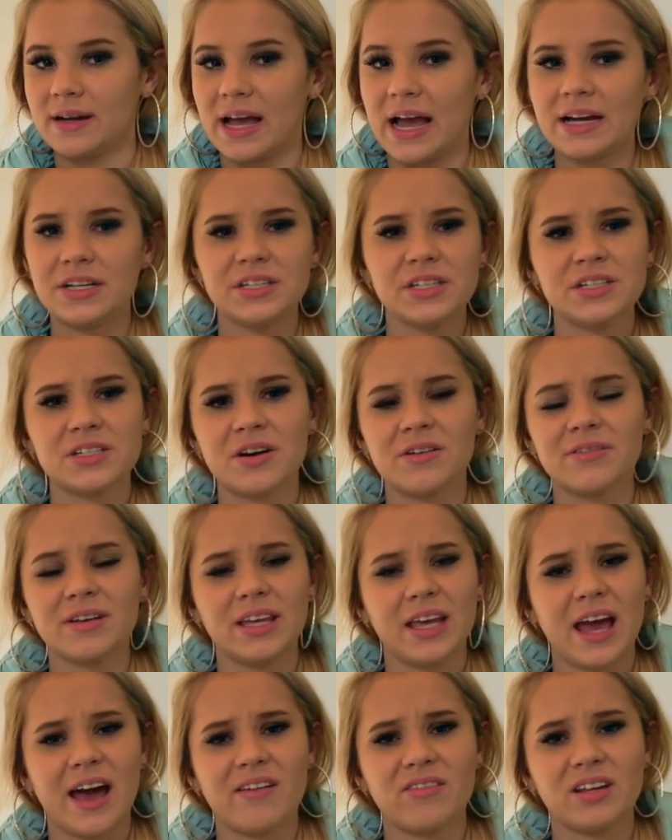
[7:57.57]
I actually don't
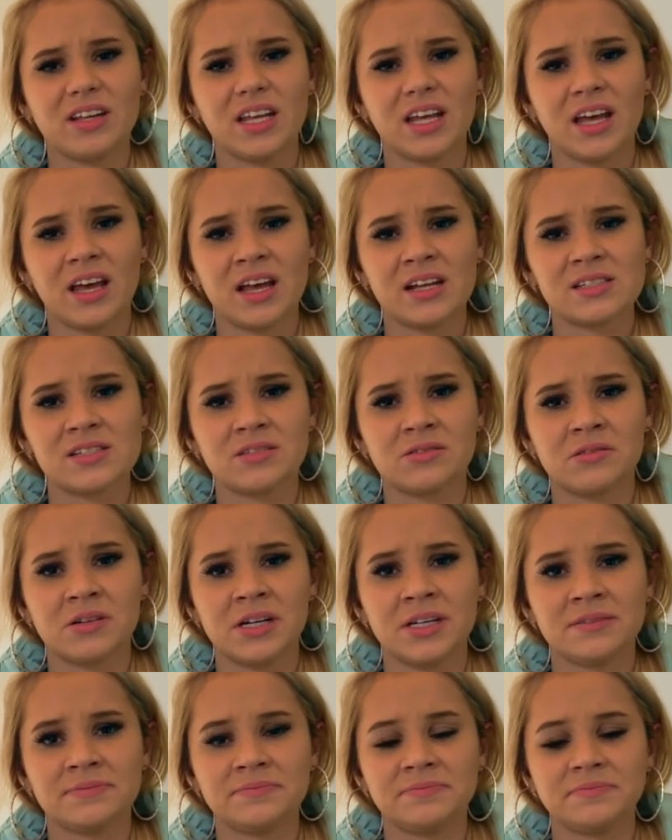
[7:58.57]
really have anything against
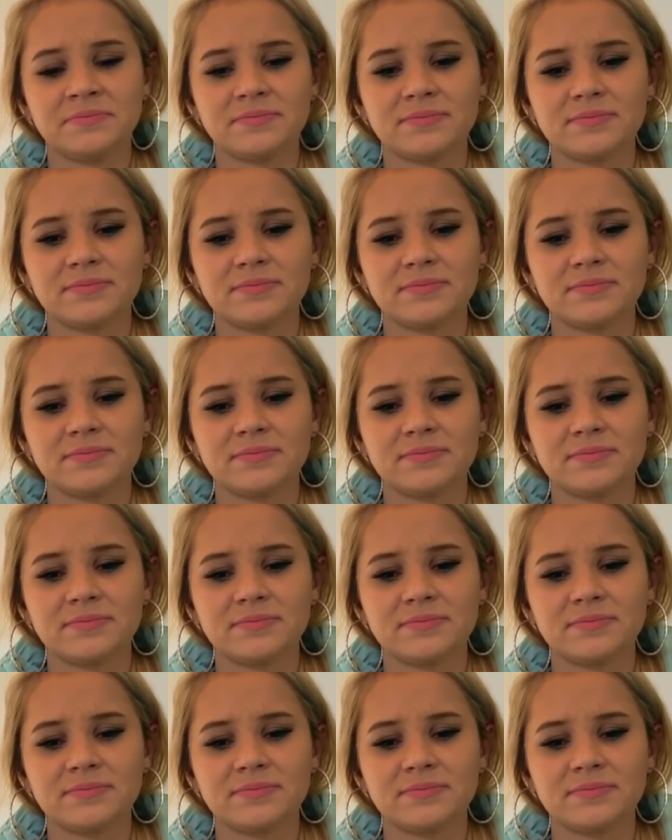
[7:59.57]
Lauren,